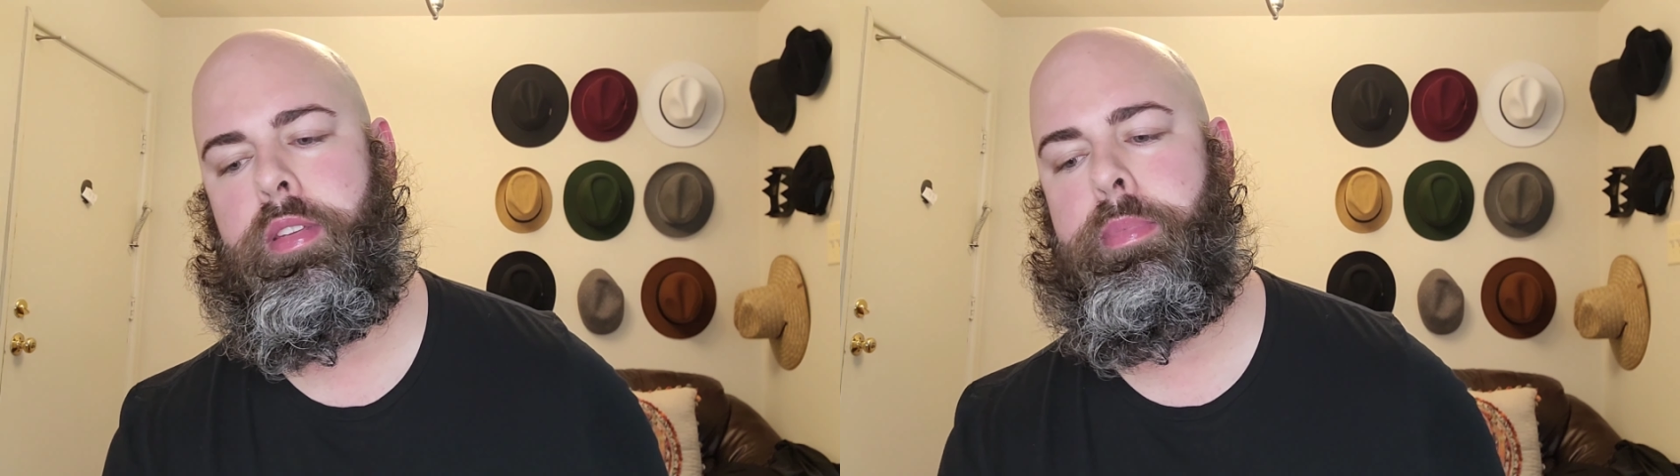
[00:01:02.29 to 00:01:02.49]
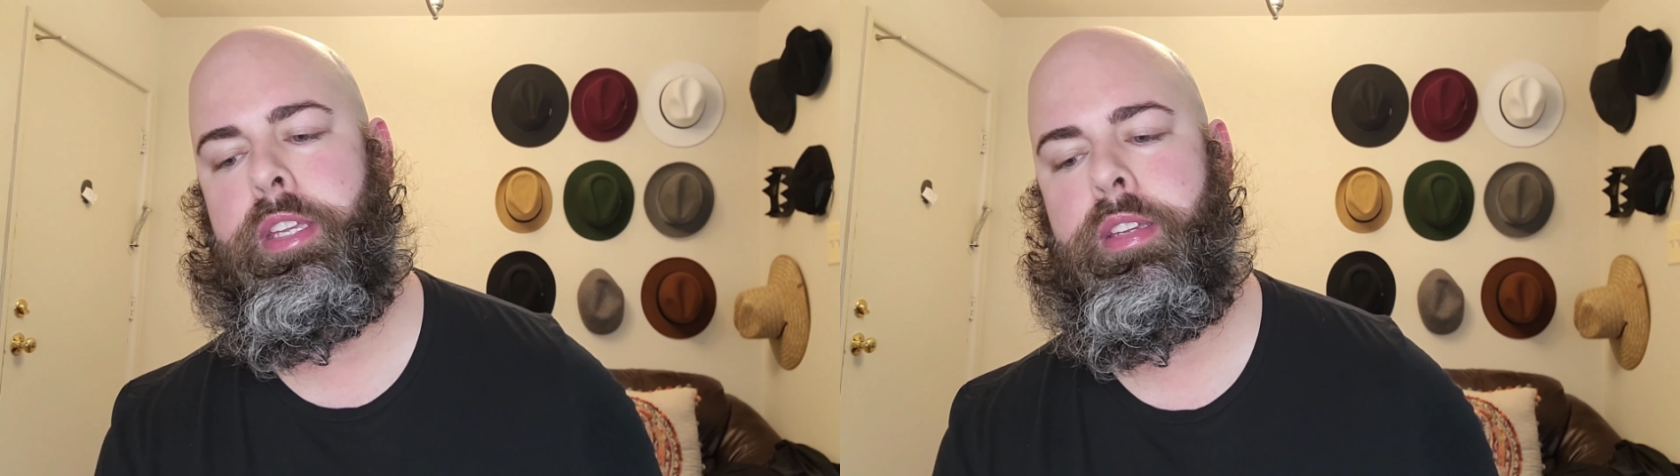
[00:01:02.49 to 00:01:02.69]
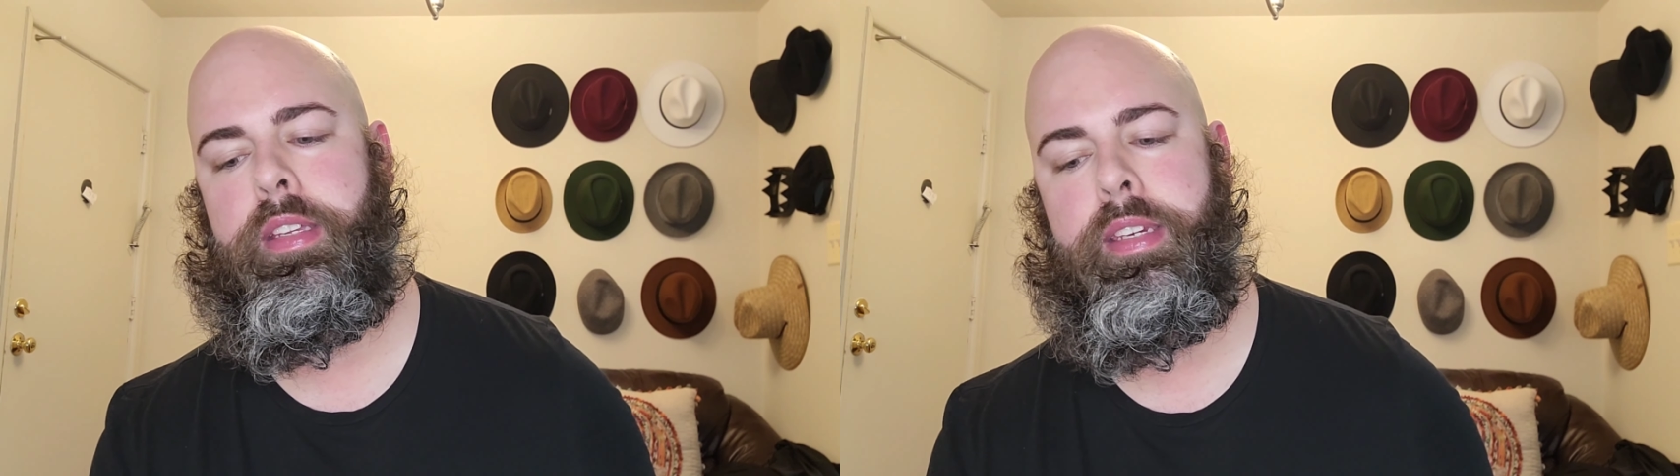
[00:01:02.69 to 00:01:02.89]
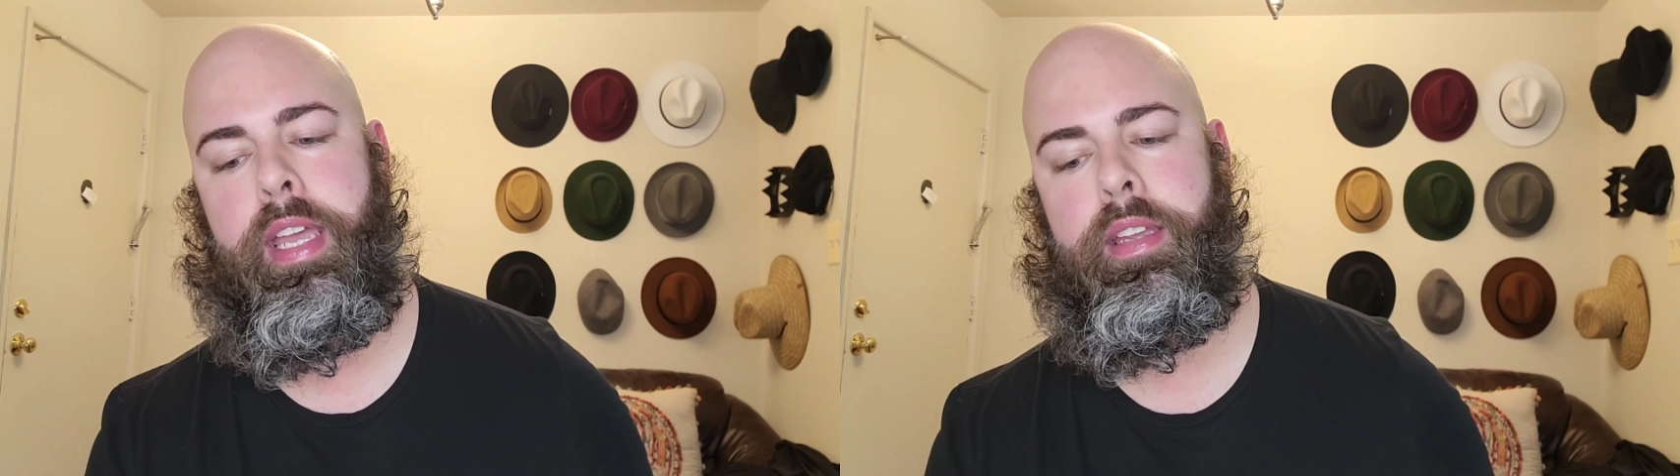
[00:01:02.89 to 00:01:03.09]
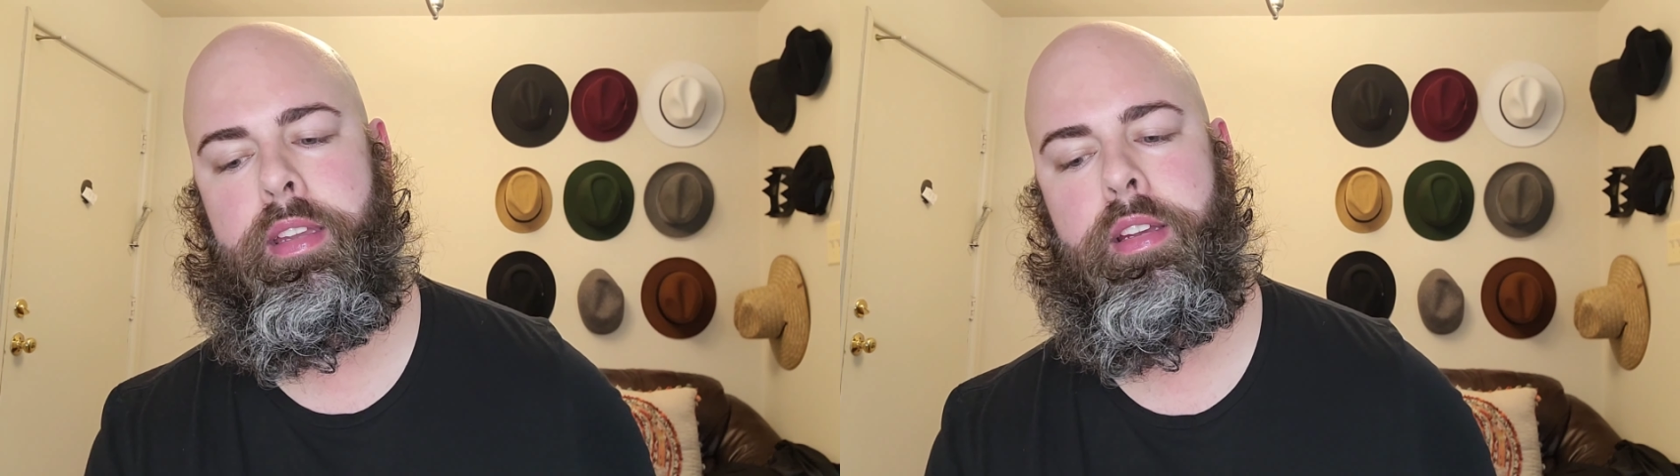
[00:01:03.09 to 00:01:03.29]
to be
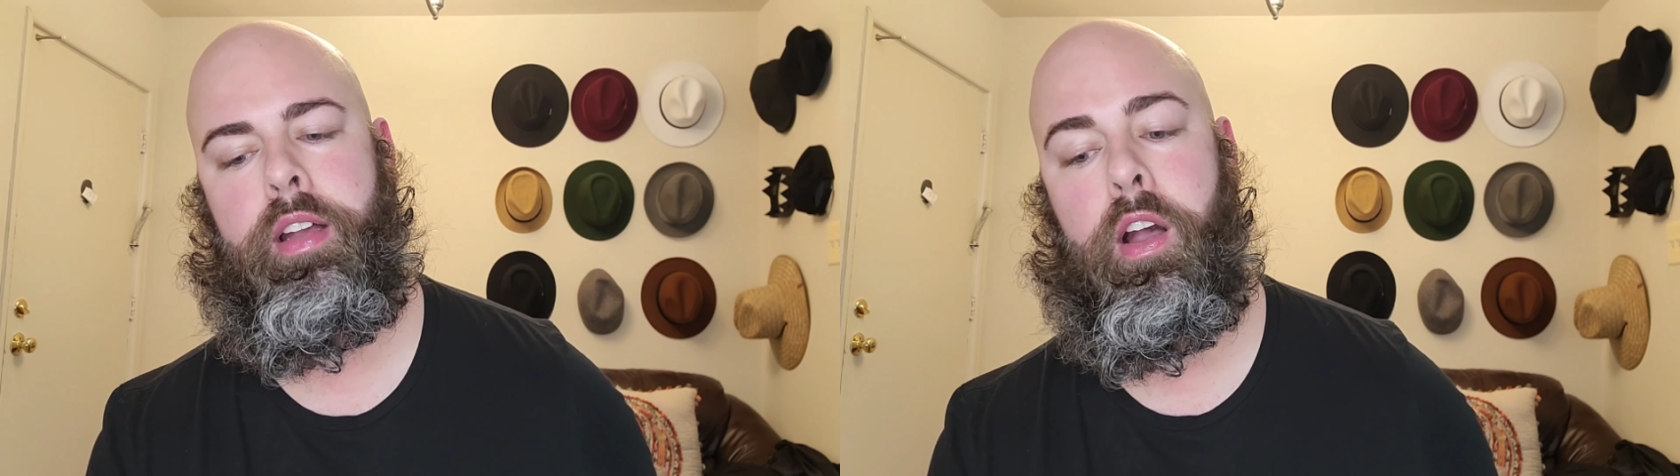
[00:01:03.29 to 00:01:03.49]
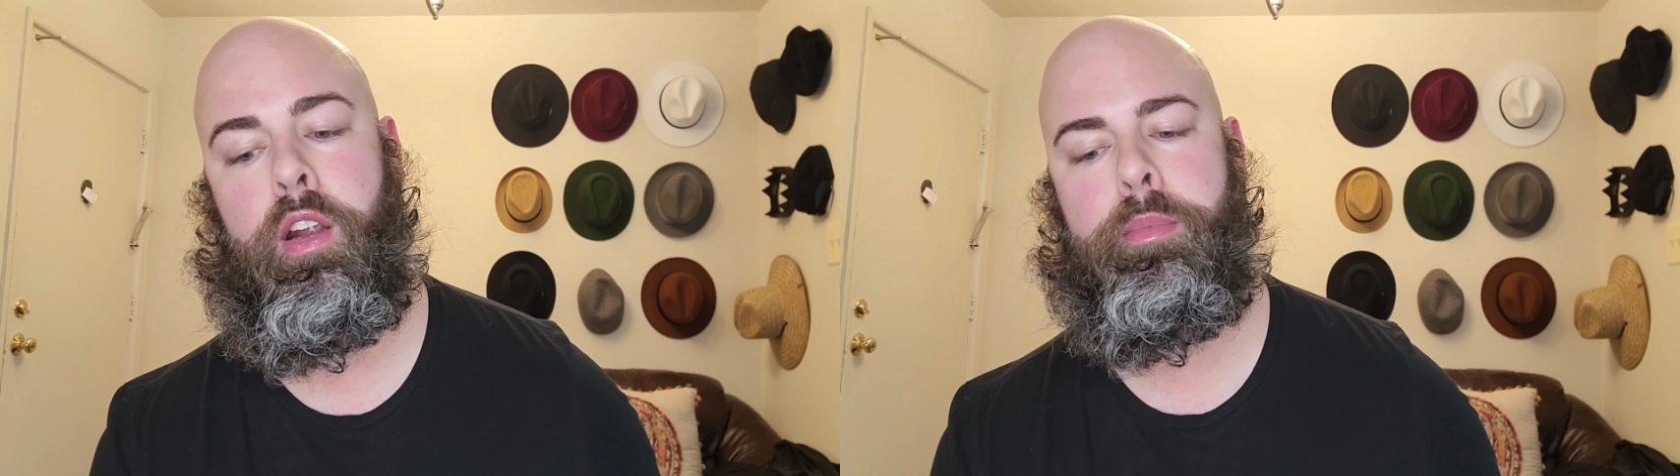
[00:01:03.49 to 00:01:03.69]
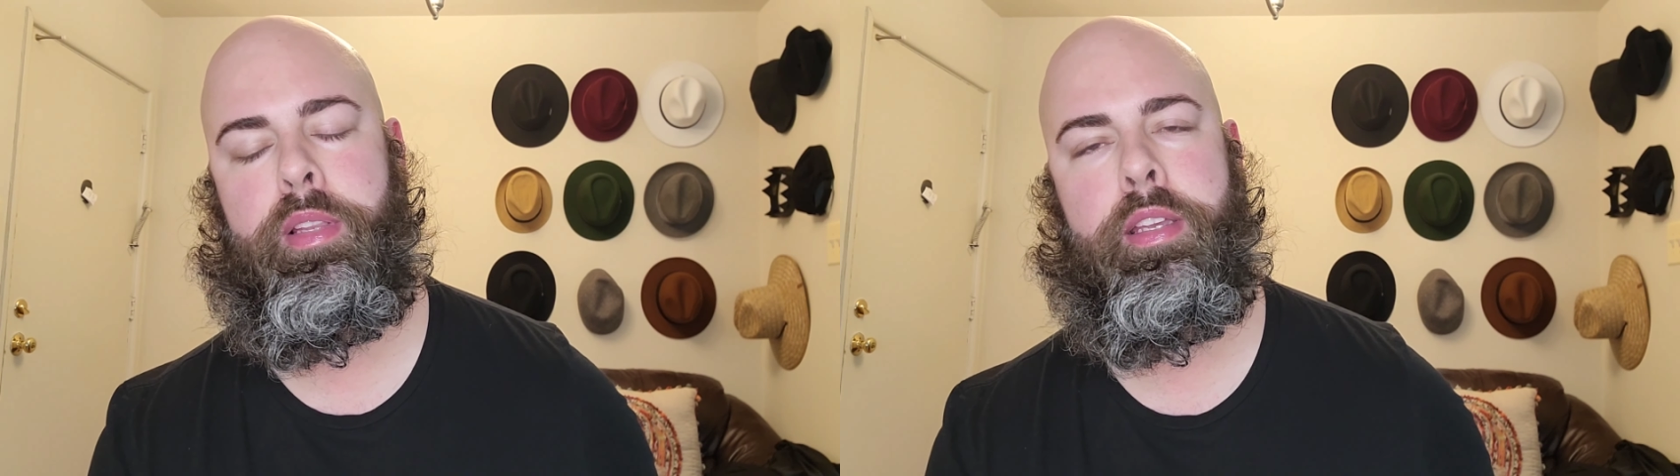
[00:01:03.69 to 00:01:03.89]
neck, arm